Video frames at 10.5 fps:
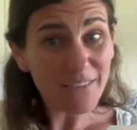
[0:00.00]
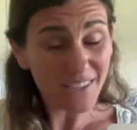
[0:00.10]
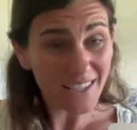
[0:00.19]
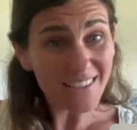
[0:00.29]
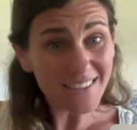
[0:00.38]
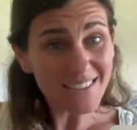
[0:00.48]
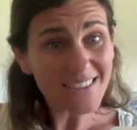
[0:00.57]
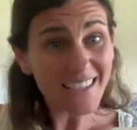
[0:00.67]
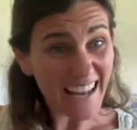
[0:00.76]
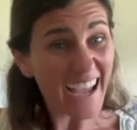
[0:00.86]
kids
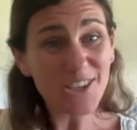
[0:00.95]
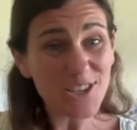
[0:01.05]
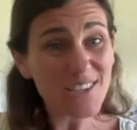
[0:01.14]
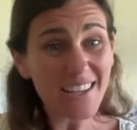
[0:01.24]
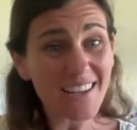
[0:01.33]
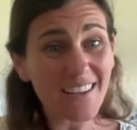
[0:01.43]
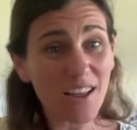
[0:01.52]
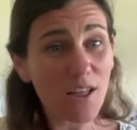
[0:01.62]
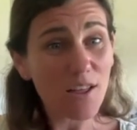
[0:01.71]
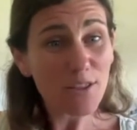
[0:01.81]
can actually
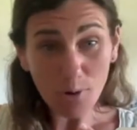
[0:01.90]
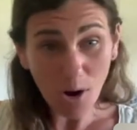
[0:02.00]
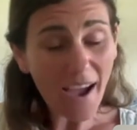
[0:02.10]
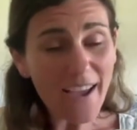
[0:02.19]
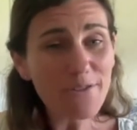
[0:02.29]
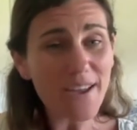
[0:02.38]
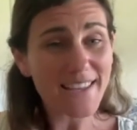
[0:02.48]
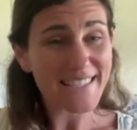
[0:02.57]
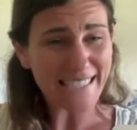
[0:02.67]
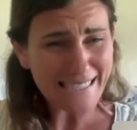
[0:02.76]
thrive
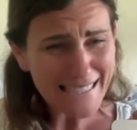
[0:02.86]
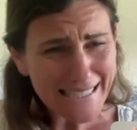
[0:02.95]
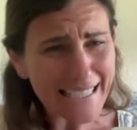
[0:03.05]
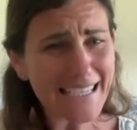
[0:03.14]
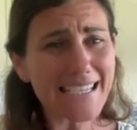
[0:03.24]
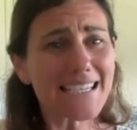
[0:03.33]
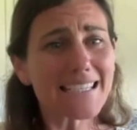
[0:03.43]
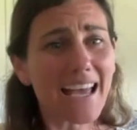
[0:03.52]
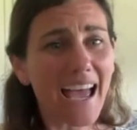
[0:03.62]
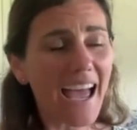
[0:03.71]
and
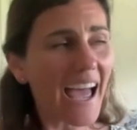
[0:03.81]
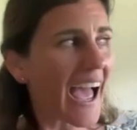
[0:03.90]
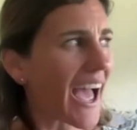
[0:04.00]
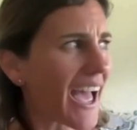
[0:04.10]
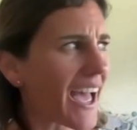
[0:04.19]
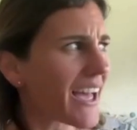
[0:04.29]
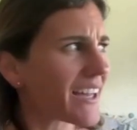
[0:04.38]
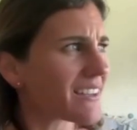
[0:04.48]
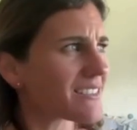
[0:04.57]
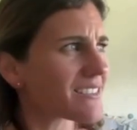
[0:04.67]
succeed
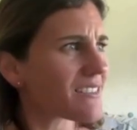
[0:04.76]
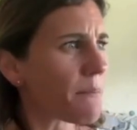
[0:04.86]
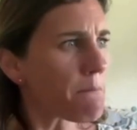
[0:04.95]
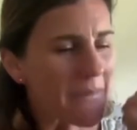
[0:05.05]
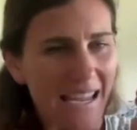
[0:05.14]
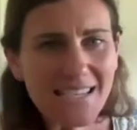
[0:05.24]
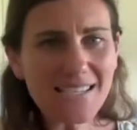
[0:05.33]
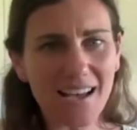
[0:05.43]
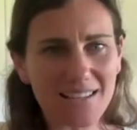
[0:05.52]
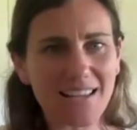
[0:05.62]
and meet
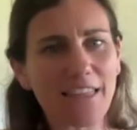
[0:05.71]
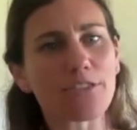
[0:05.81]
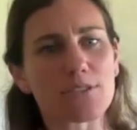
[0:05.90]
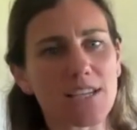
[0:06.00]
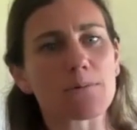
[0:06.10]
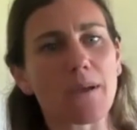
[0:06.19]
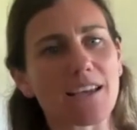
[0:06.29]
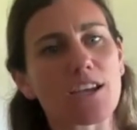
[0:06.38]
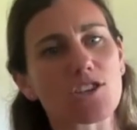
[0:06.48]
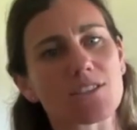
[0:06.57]
us at those
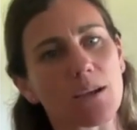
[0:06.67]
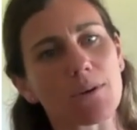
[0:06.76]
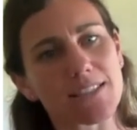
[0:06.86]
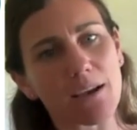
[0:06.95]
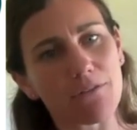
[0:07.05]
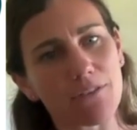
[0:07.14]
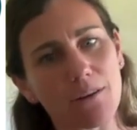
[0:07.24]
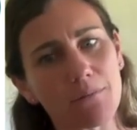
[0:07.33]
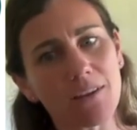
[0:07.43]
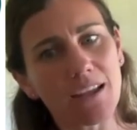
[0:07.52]
expectations that we set for
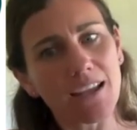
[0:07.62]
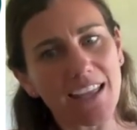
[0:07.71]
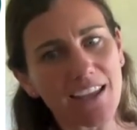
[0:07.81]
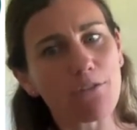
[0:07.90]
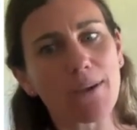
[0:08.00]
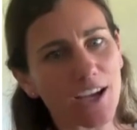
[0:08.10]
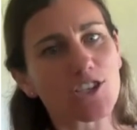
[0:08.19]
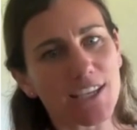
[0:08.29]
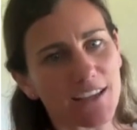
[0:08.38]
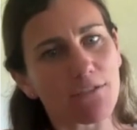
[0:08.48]
them if we
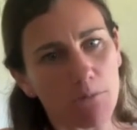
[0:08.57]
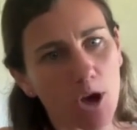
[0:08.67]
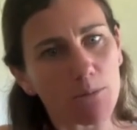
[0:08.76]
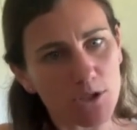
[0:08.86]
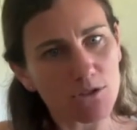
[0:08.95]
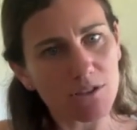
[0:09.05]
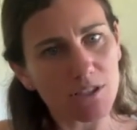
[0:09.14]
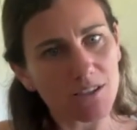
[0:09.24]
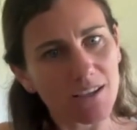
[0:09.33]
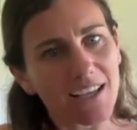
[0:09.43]
actually give them the
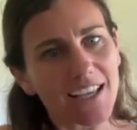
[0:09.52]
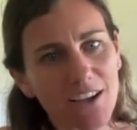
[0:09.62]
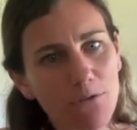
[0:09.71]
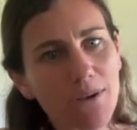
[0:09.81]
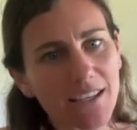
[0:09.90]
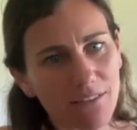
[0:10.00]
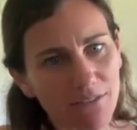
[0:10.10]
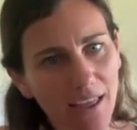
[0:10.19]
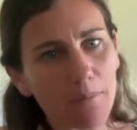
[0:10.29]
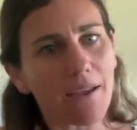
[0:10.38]
opportunity. If we give
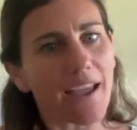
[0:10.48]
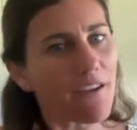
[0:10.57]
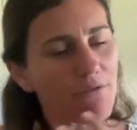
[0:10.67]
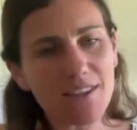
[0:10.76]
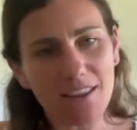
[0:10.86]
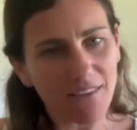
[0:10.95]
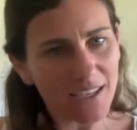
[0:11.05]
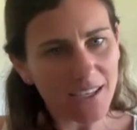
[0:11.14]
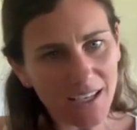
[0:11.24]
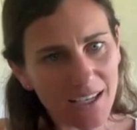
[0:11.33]
them everything they
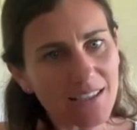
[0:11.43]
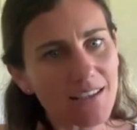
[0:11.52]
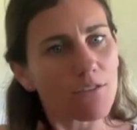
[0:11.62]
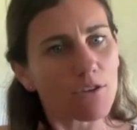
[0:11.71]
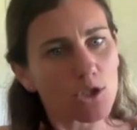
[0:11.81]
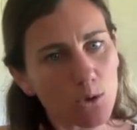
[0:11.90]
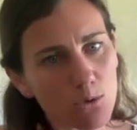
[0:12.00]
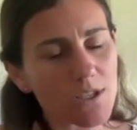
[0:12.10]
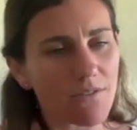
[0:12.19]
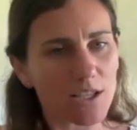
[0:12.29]
need, the
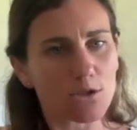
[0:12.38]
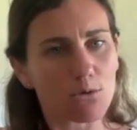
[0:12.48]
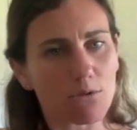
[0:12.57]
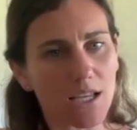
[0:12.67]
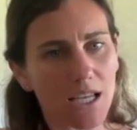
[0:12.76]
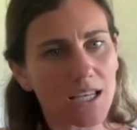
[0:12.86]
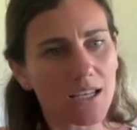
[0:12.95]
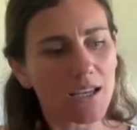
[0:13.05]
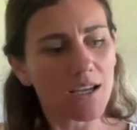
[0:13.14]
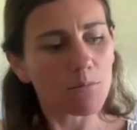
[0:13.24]
tools in their toolkit,
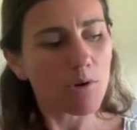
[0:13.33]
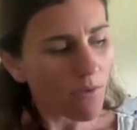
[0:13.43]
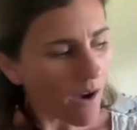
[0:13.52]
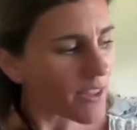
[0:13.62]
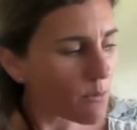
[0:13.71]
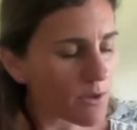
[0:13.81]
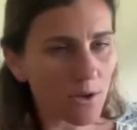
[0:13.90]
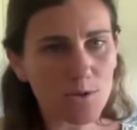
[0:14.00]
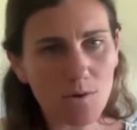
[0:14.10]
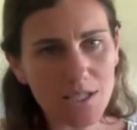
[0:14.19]
provide them with
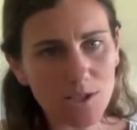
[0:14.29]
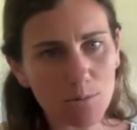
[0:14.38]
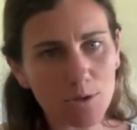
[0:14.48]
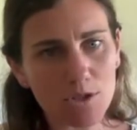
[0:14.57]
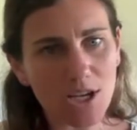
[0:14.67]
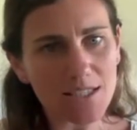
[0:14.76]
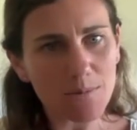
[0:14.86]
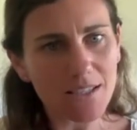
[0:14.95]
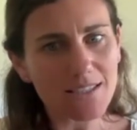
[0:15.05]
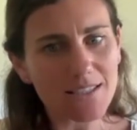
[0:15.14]
those reasonable
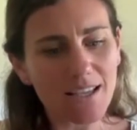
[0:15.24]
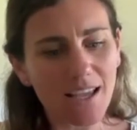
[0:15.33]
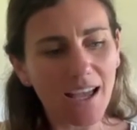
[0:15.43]
adjustments,